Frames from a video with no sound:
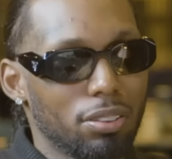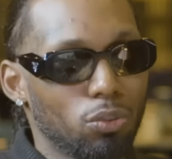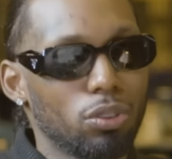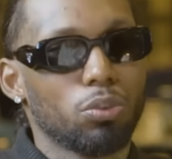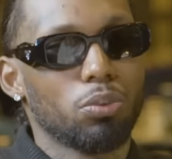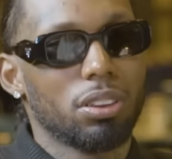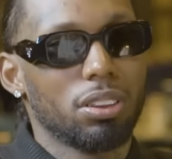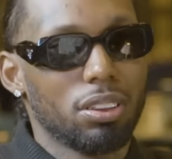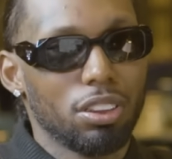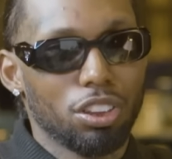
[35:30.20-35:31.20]
What's
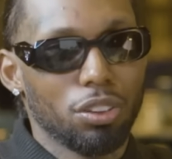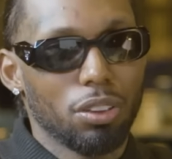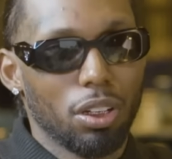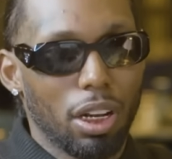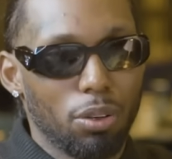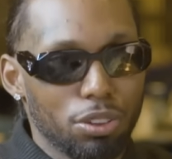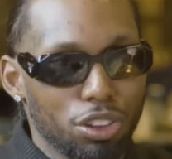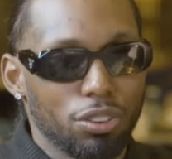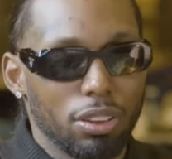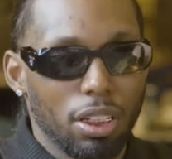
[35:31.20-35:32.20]
the tune though? Like, what
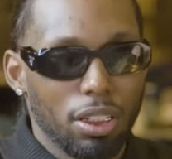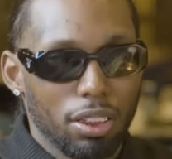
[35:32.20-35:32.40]
tune's he done?